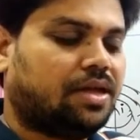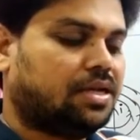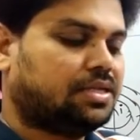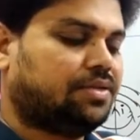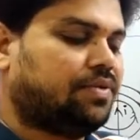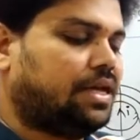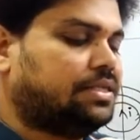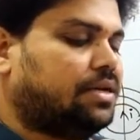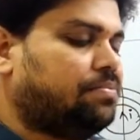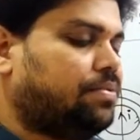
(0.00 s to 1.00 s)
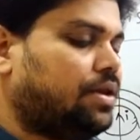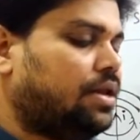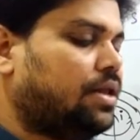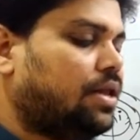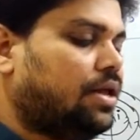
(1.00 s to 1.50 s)
See, for
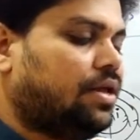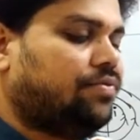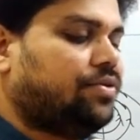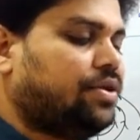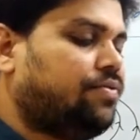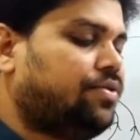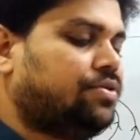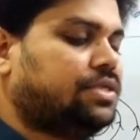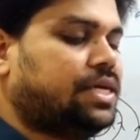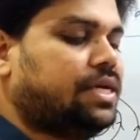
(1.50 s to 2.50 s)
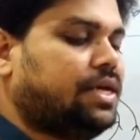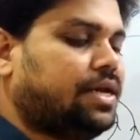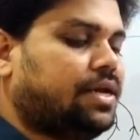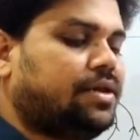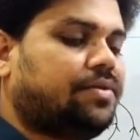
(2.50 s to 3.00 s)
example, if you check
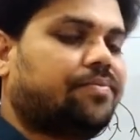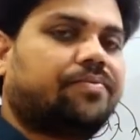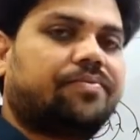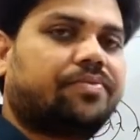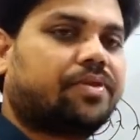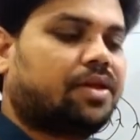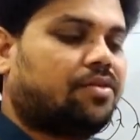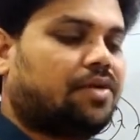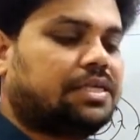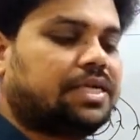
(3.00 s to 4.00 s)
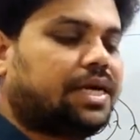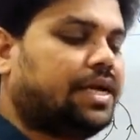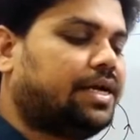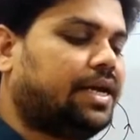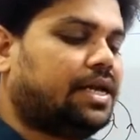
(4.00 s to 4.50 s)
here, what is the
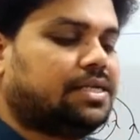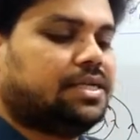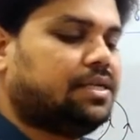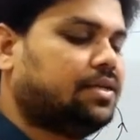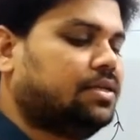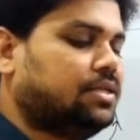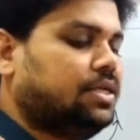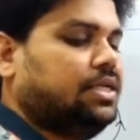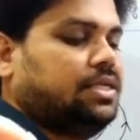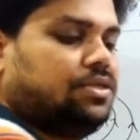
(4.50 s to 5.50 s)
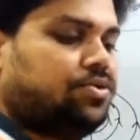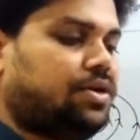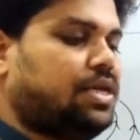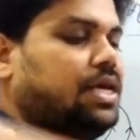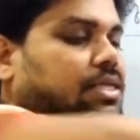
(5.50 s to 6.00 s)
current direction? It is
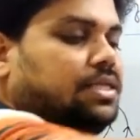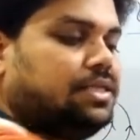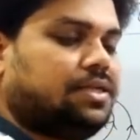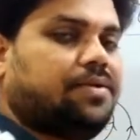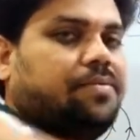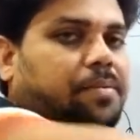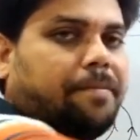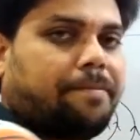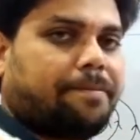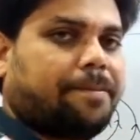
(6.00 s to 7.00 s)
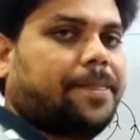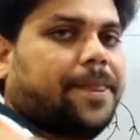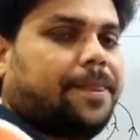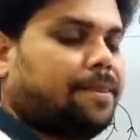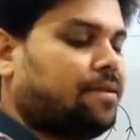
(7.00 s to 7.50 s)
going like this.
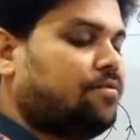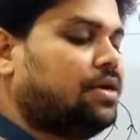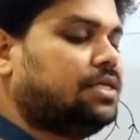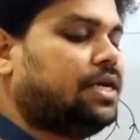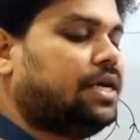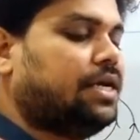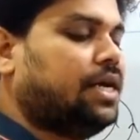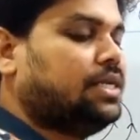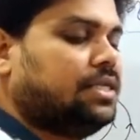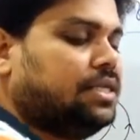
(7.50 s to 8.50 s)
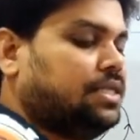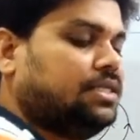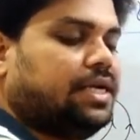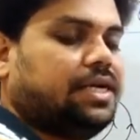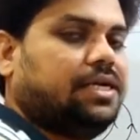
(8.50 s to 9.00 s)
What is the current direction this
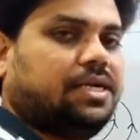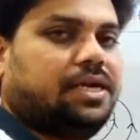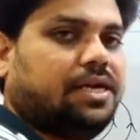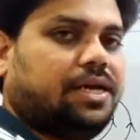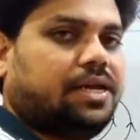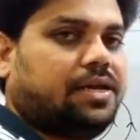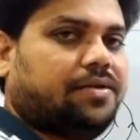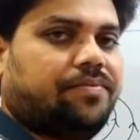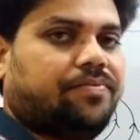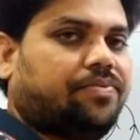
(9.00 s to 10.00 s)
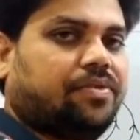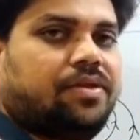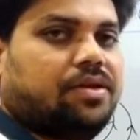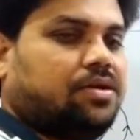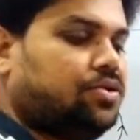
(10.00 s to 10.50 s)
side here?
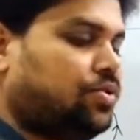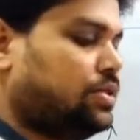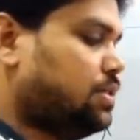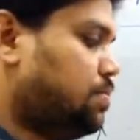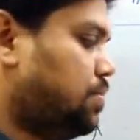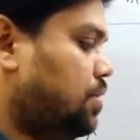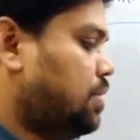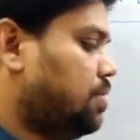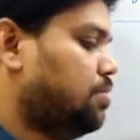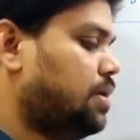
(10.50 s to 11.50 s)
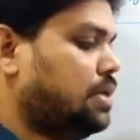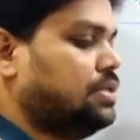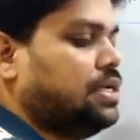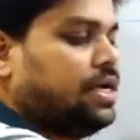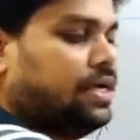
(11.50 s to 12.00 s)
Towards the board, because
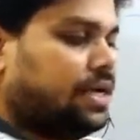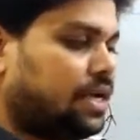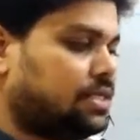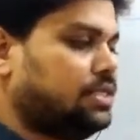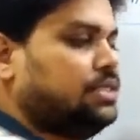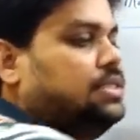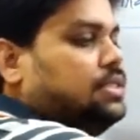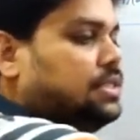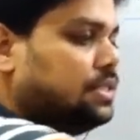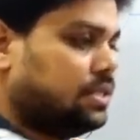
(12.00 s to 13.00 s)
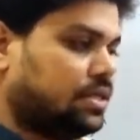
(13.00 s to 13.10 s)
the current direction is this,